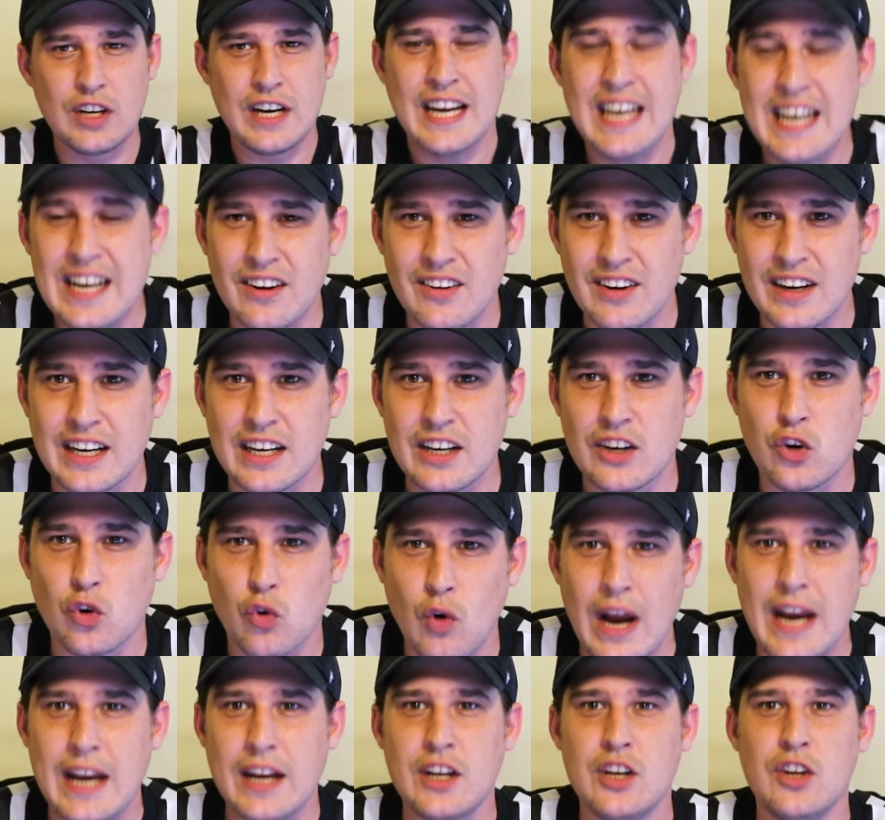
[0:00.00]
hearing
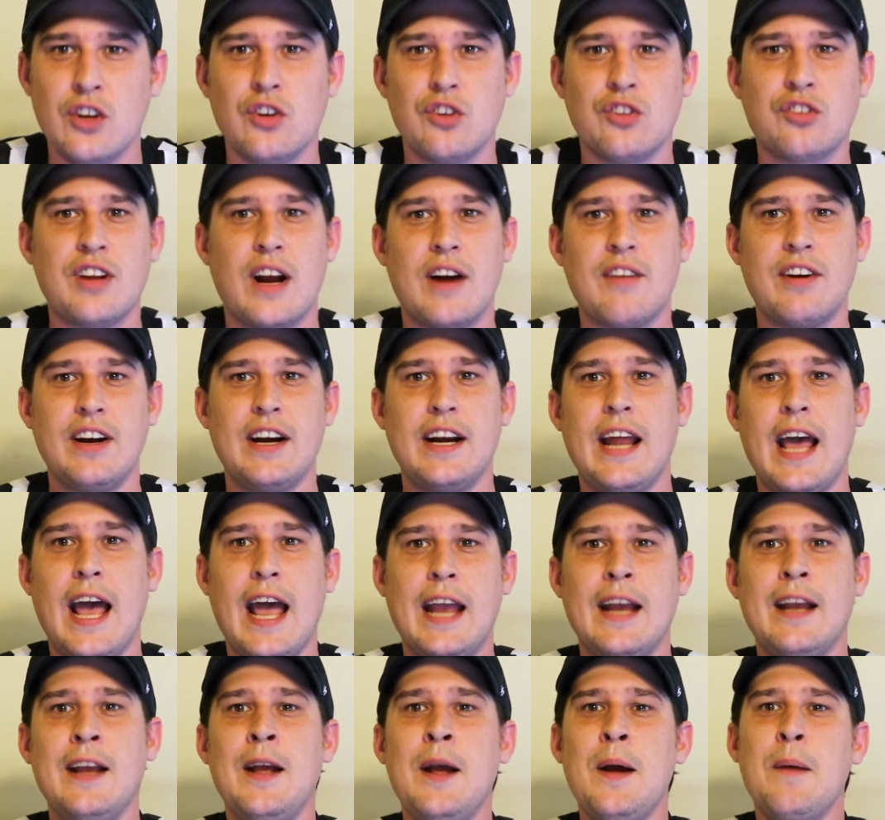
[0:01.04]
great news every
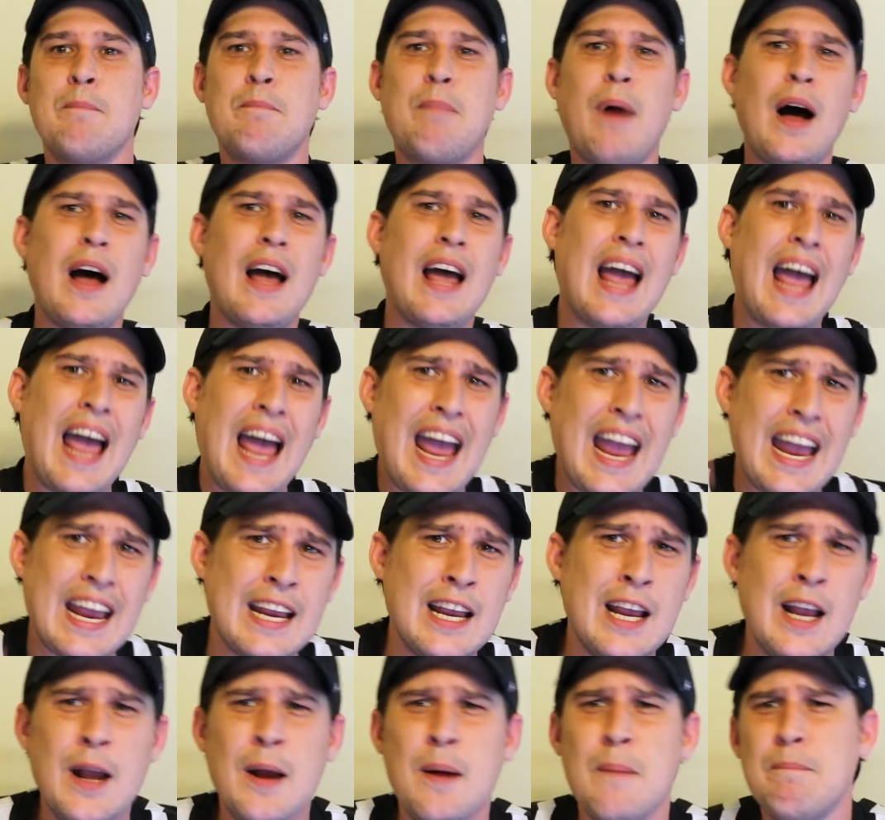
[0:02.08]
day. But
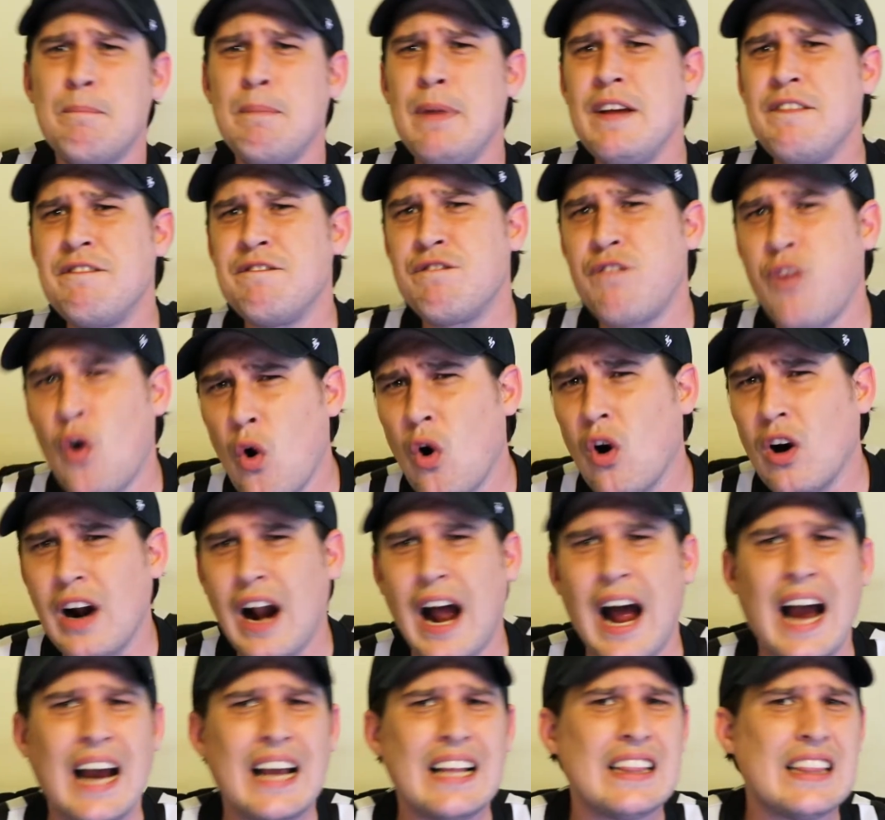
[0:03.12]
hey, before
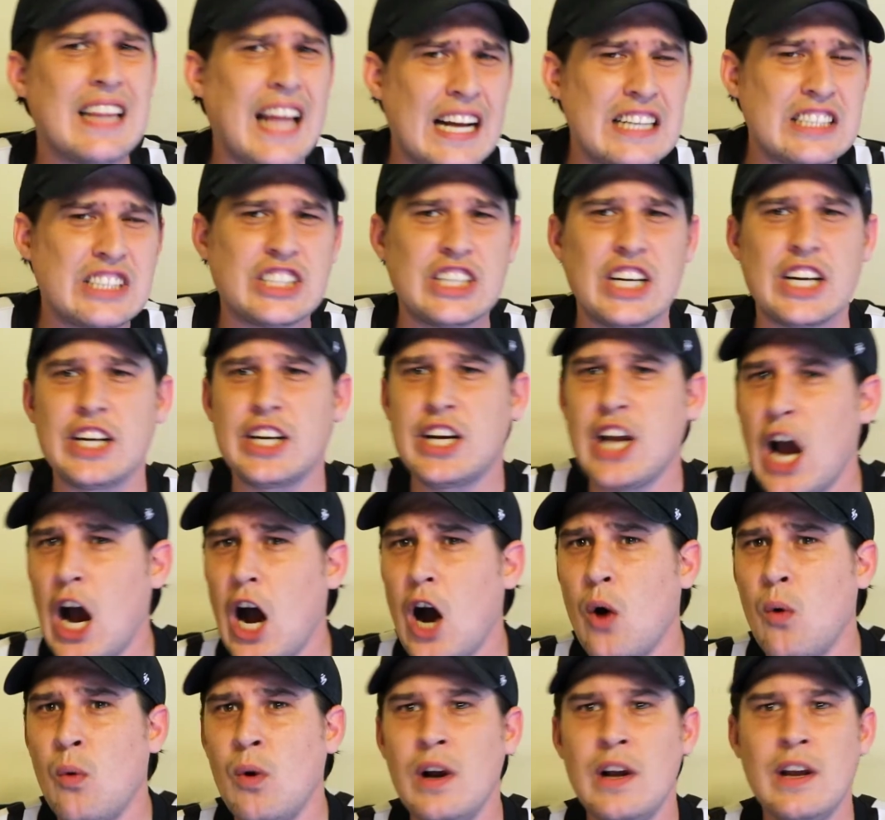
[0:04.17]
I let you
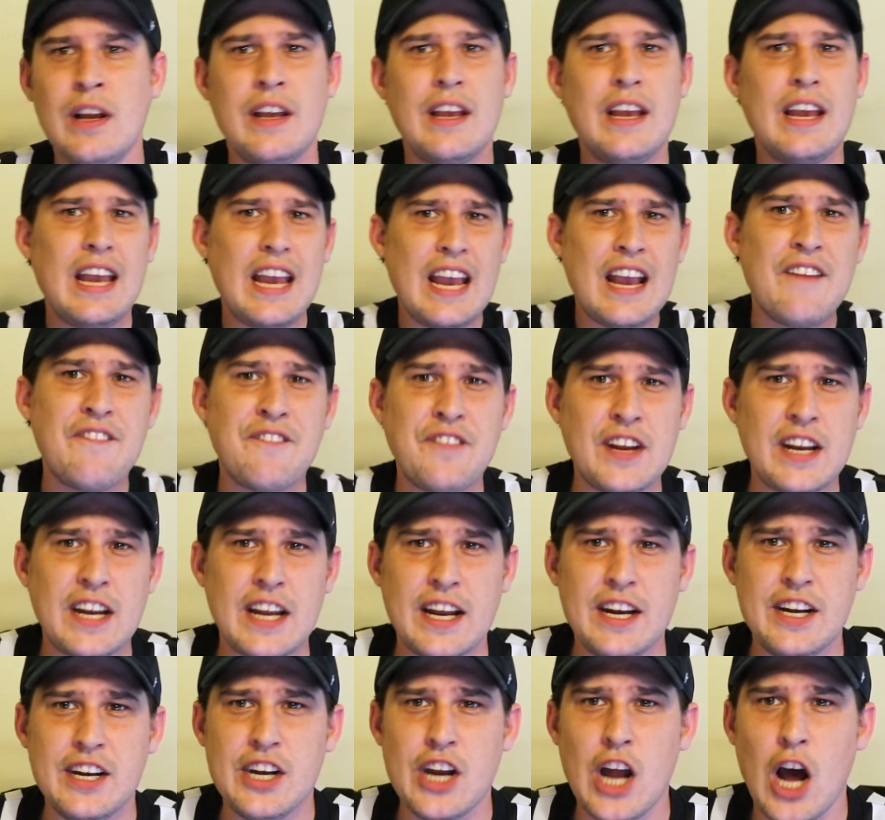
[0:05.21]
go, if you
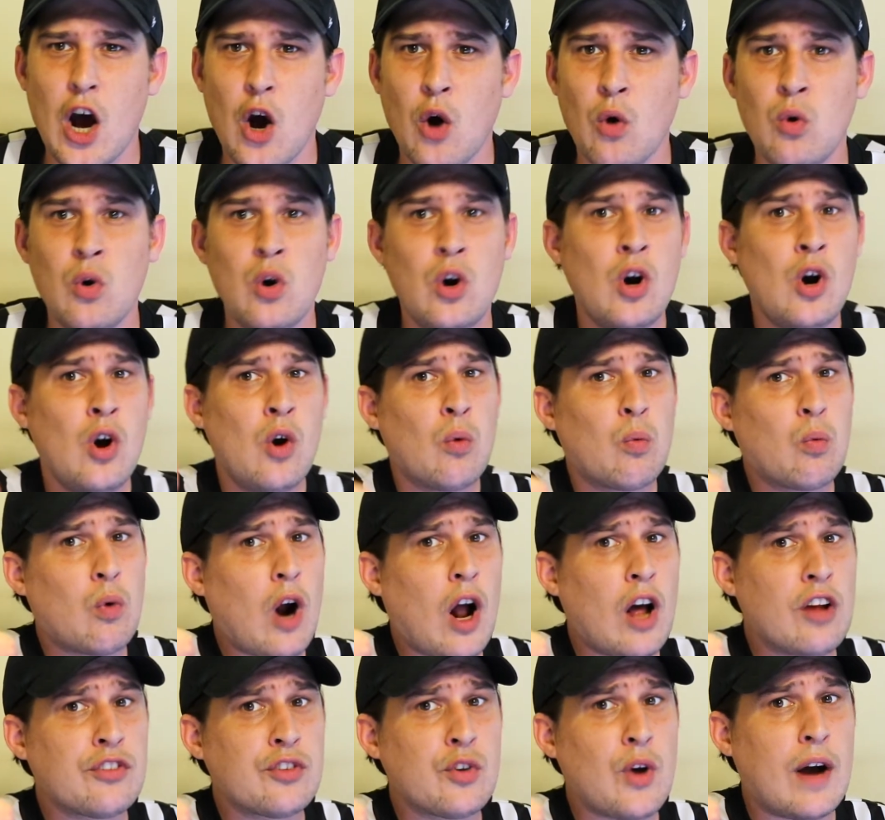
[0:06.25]
didn't know, we're
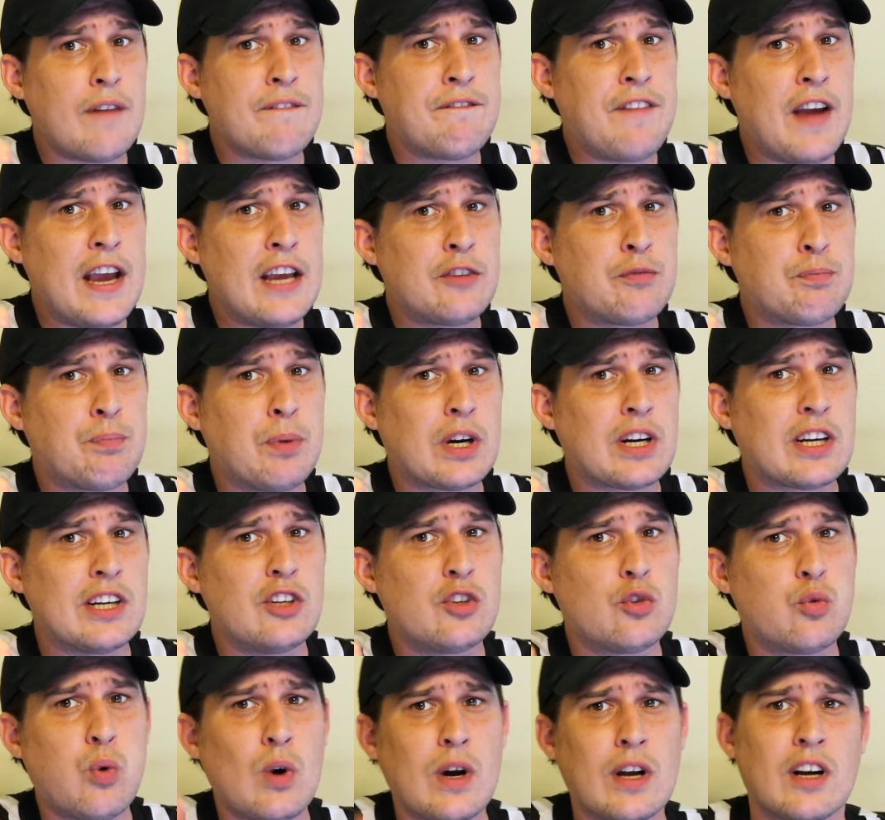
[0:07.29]
also on Facebook and
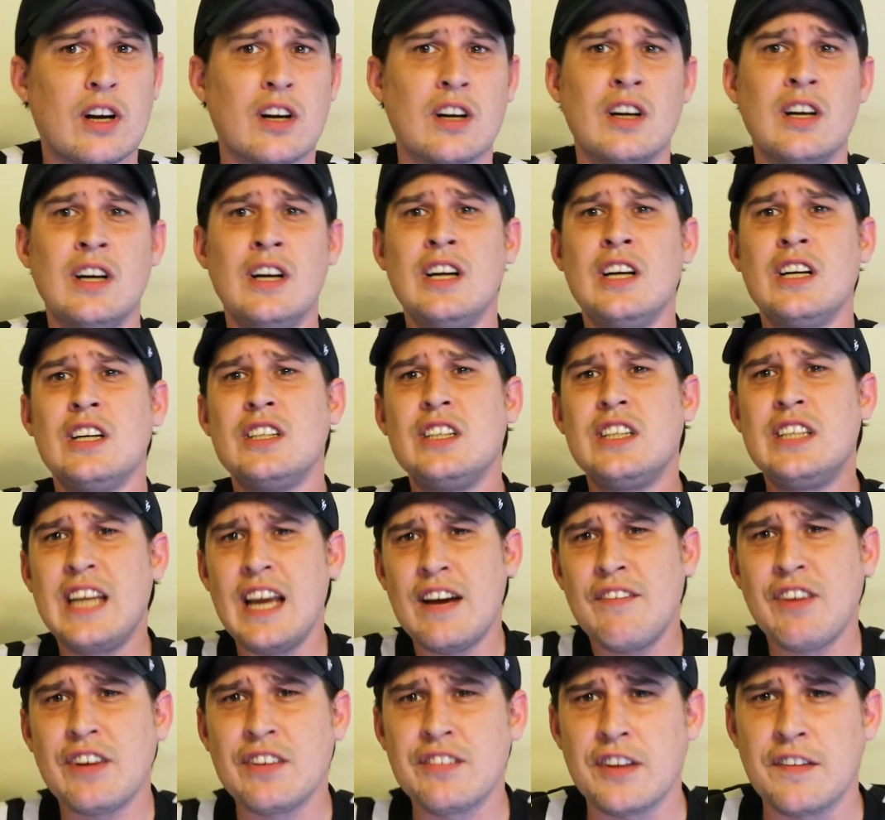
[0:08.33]
Twitter.
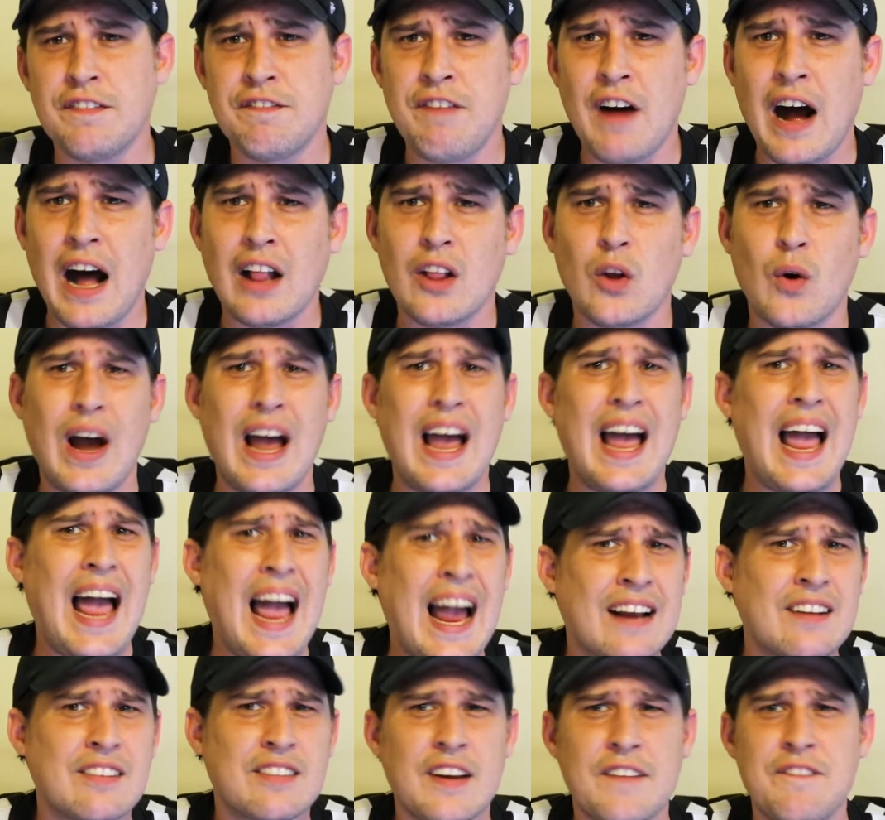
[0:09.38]
Give us a follow at
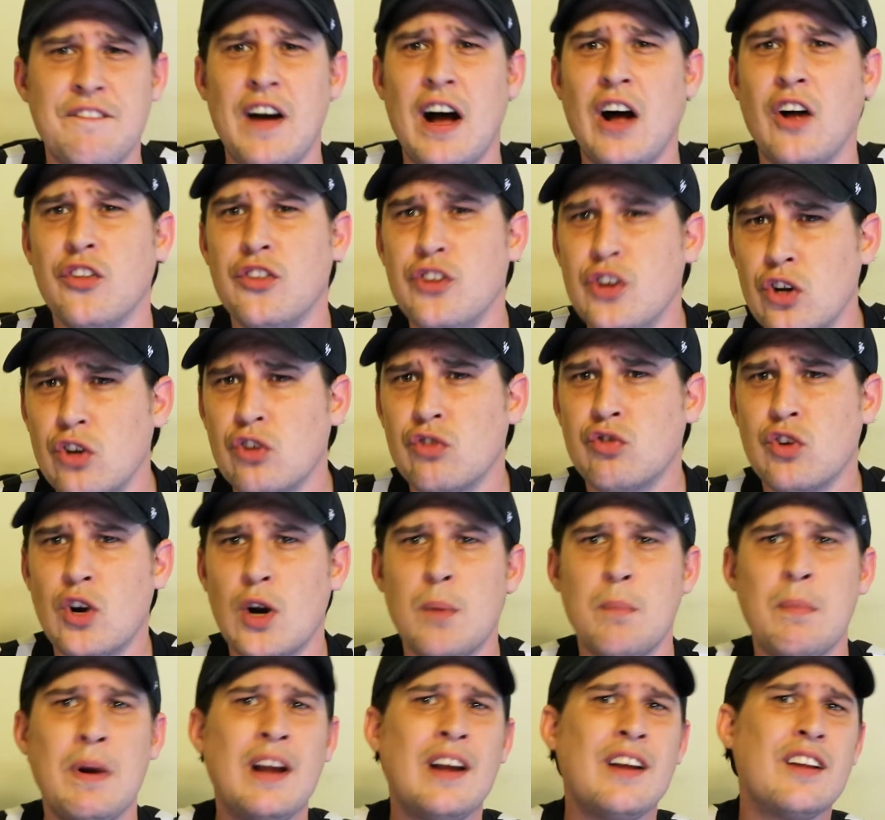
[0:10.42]
XFL
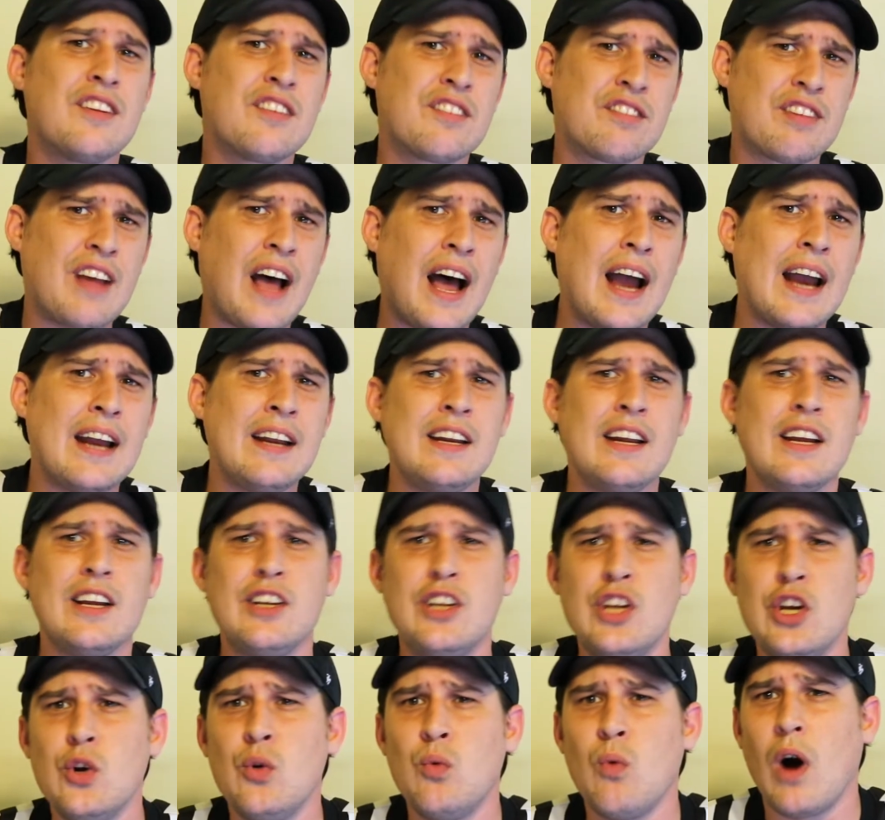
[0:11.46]
Newsroom. Sign
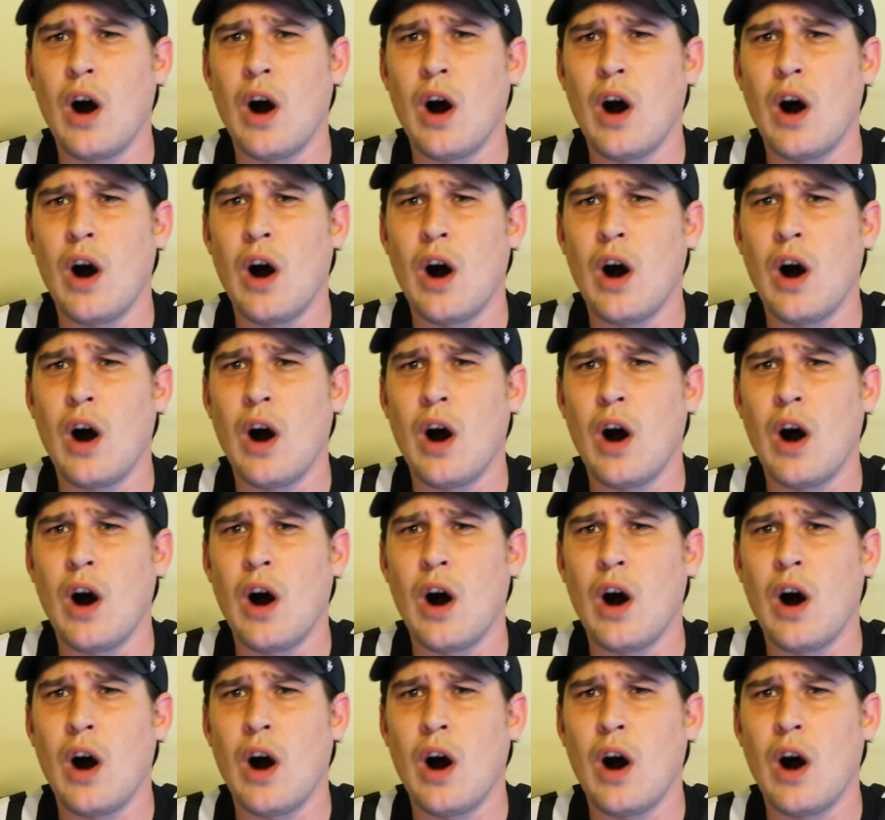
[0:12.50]
you